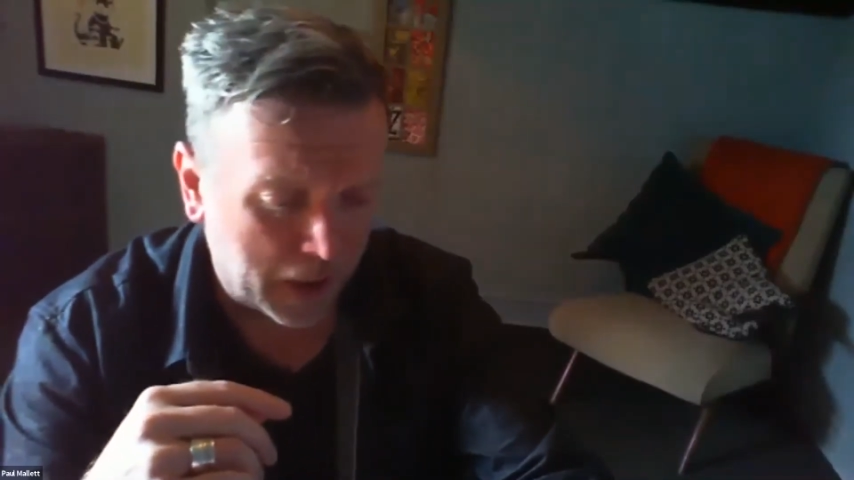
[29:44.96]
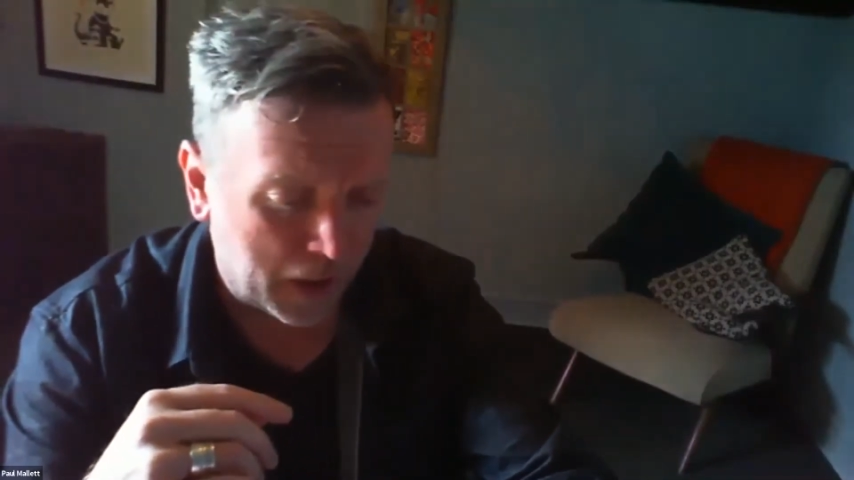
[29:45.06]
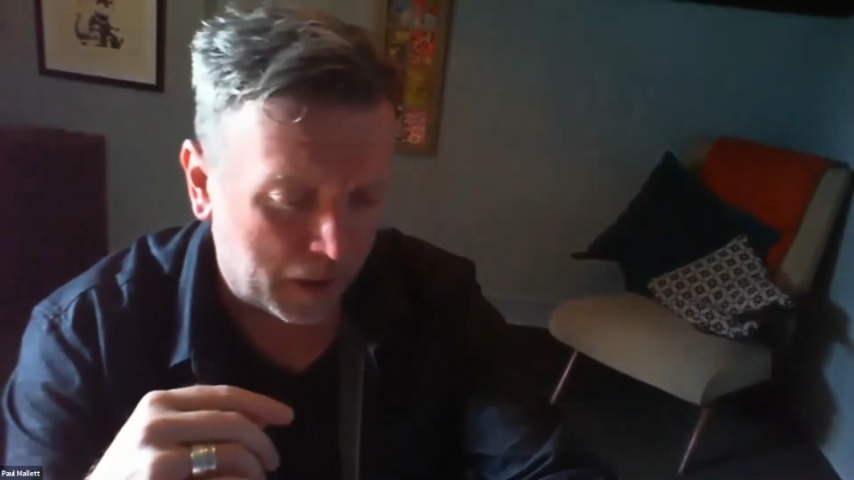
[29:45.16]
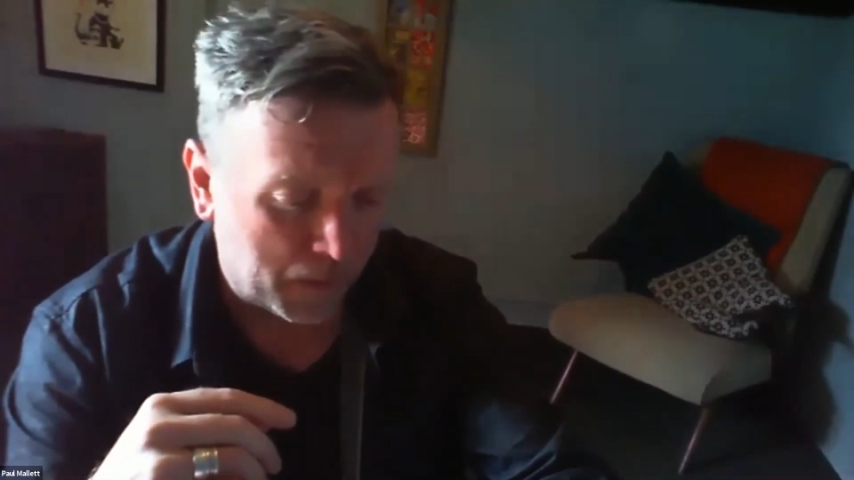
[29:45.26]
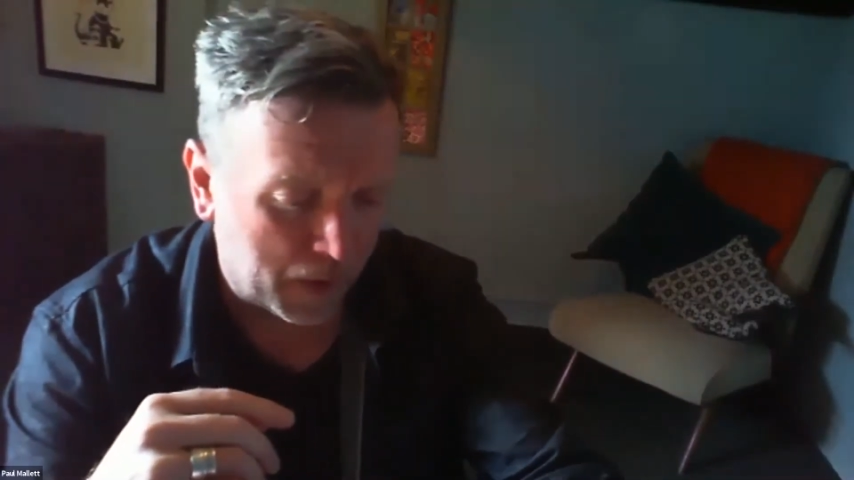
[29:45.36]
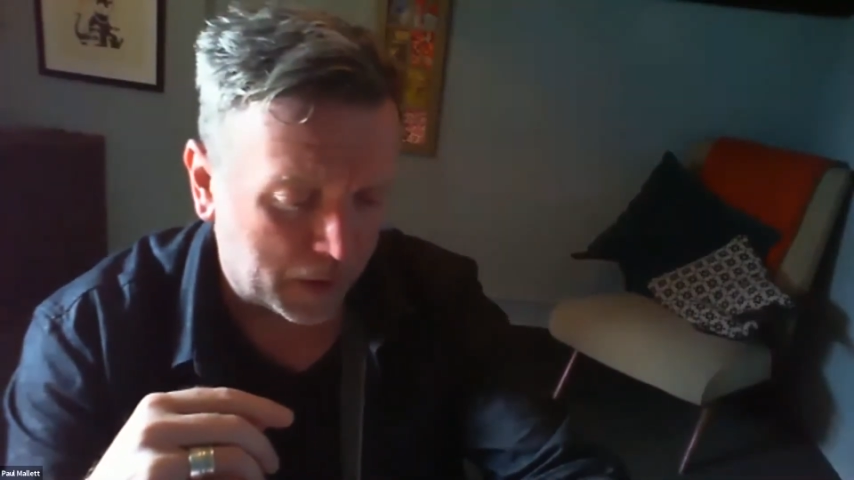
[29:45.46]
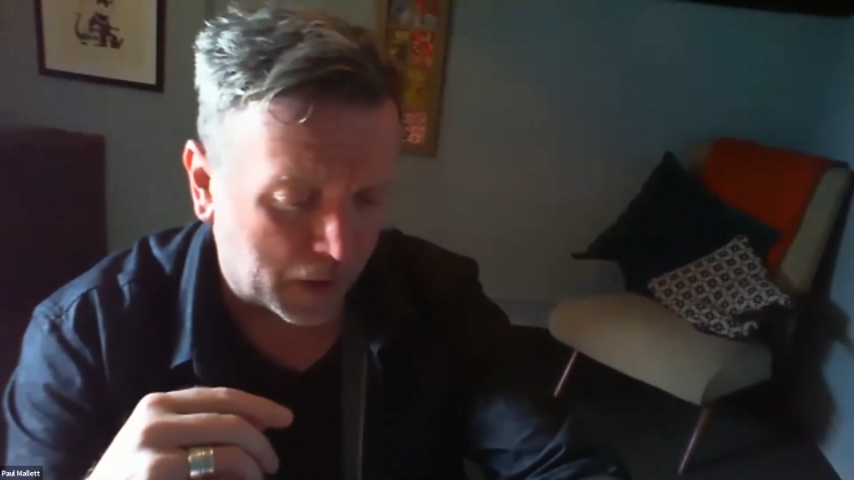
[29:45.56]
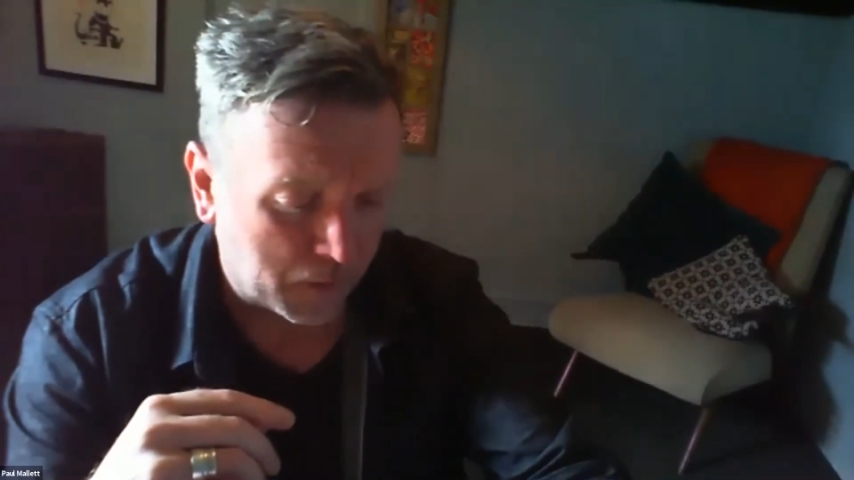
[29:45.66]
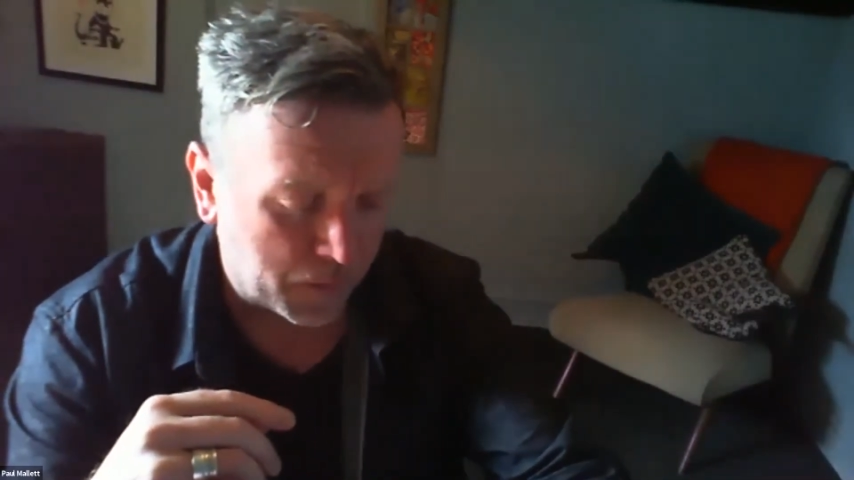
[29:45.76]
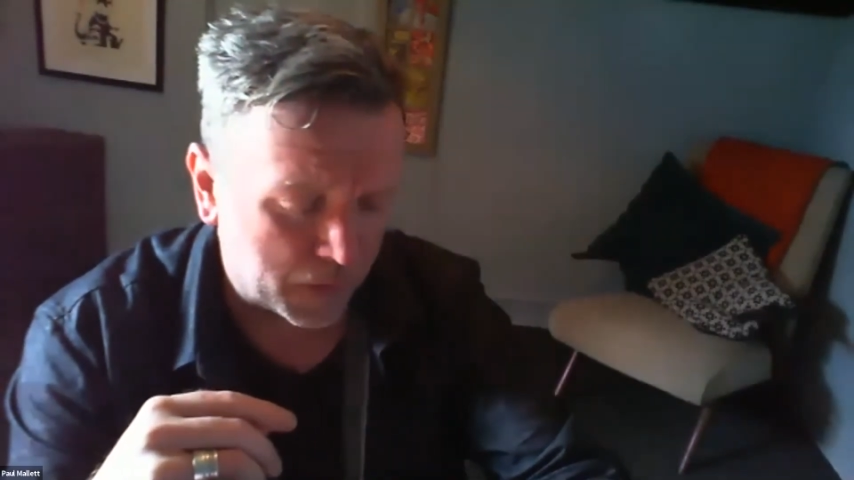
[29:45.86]
I
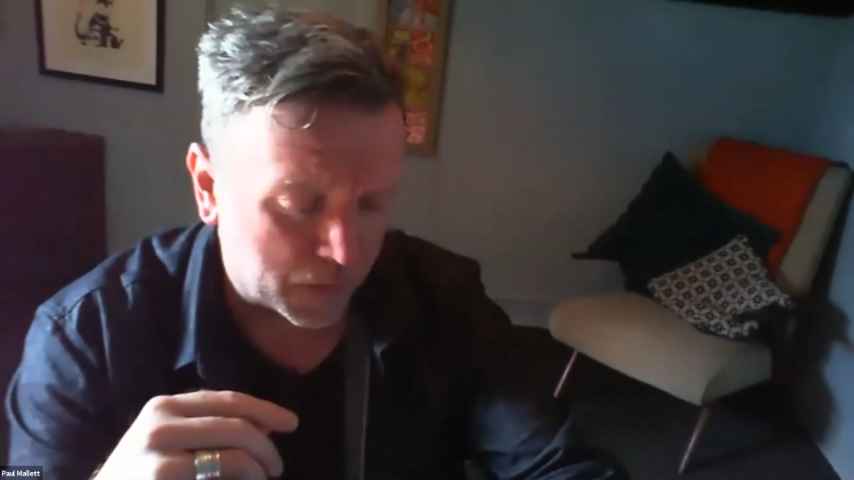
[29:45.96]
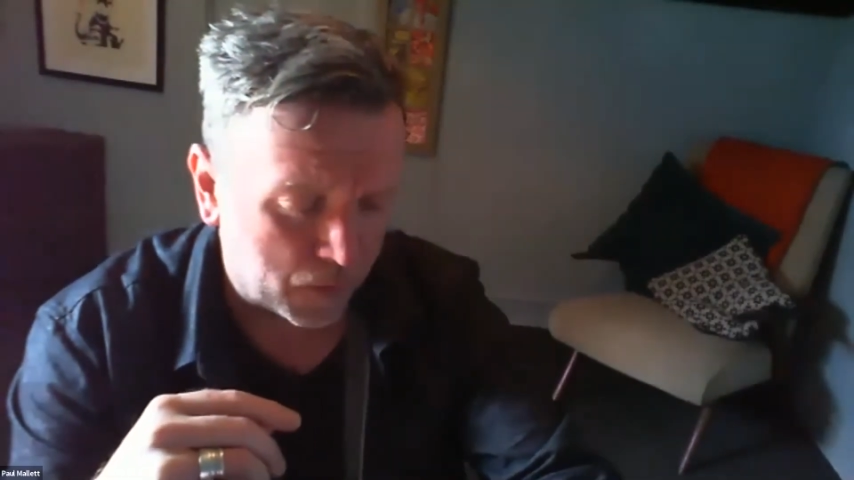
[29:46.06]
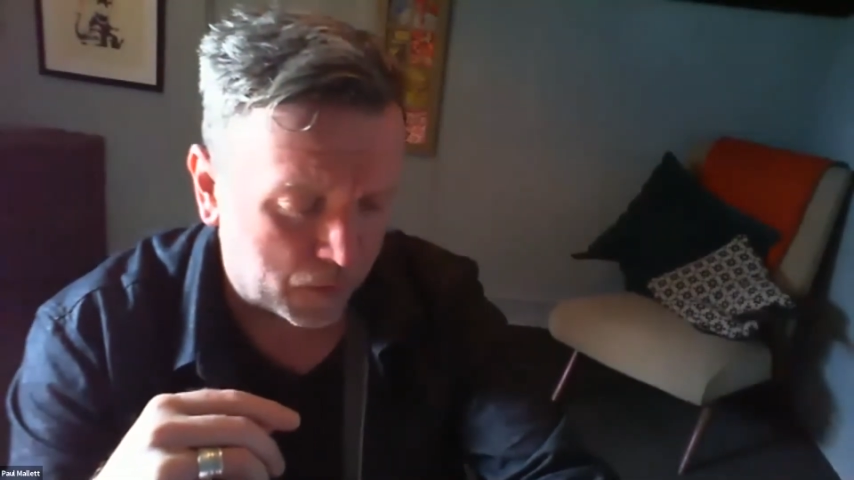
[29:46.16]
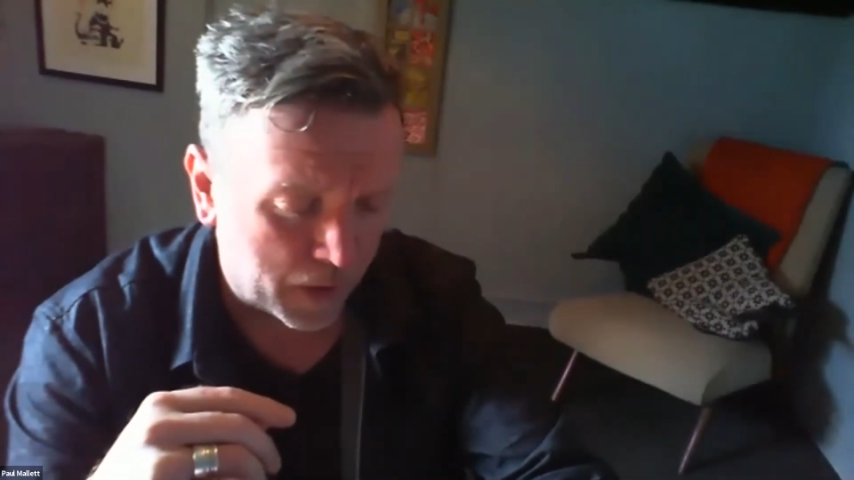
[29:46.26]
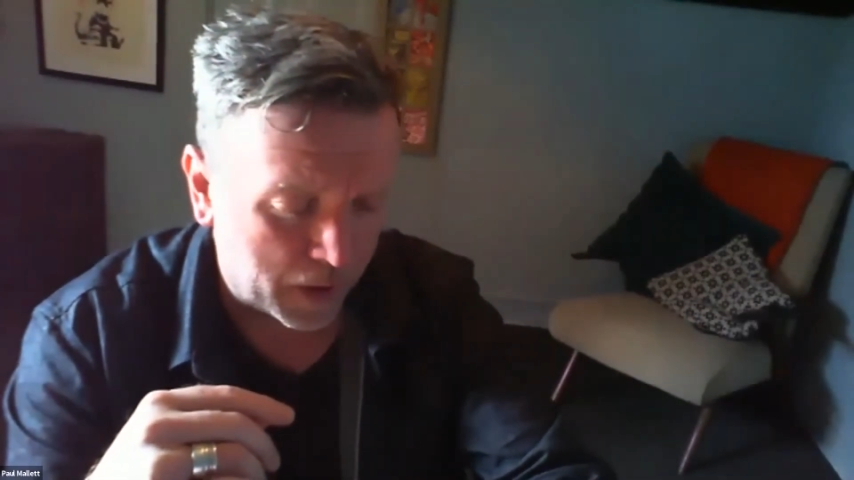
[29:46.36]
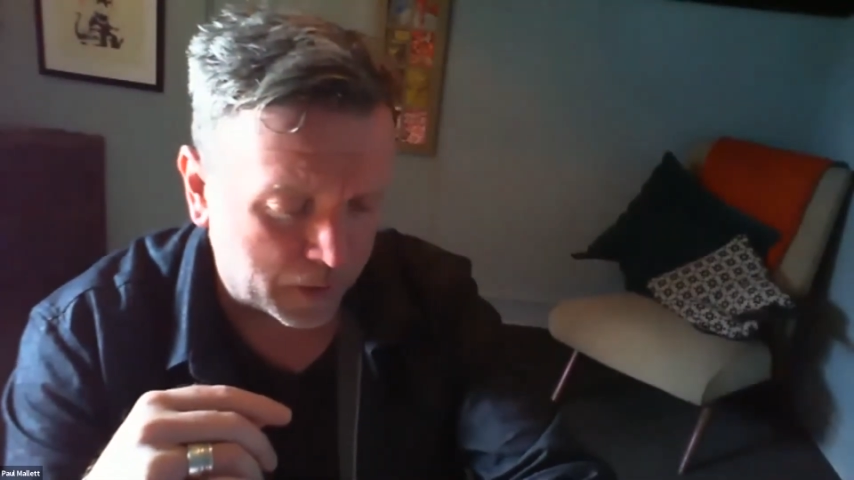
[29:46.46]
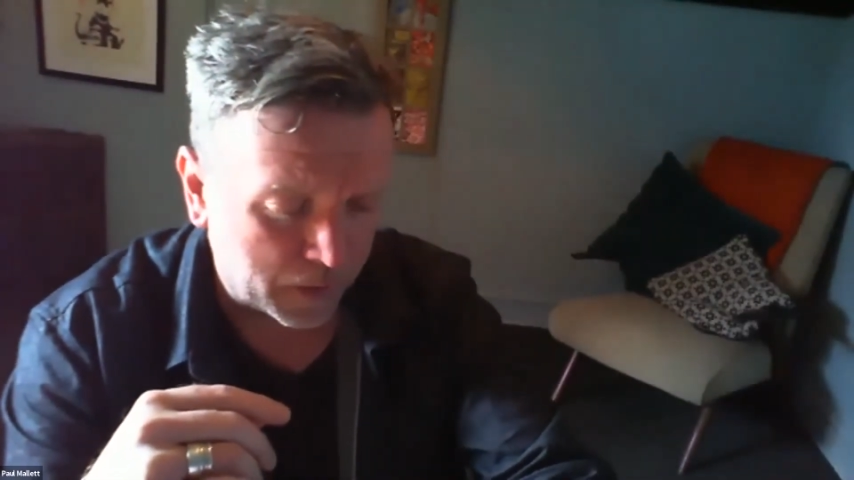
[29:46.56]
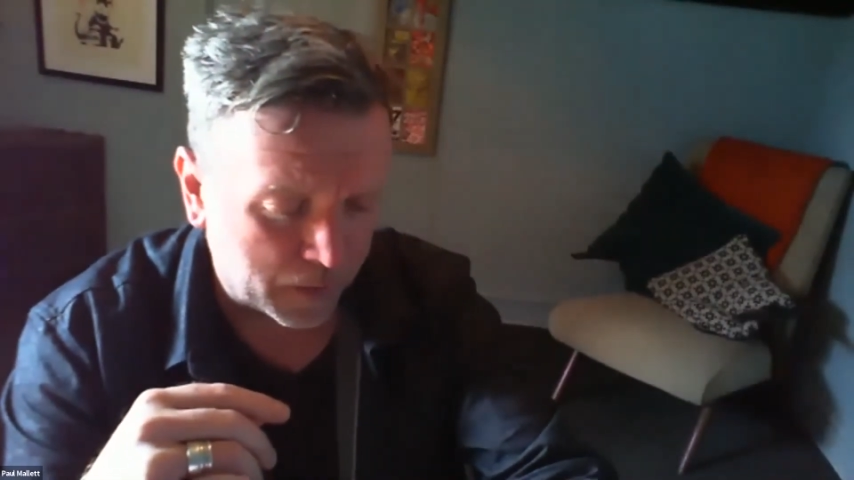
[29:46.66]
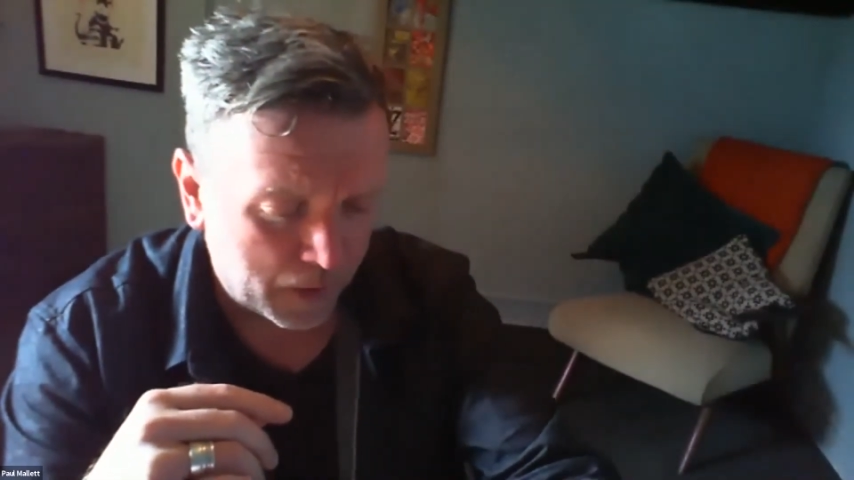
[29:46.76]
don't know whether you saw it, and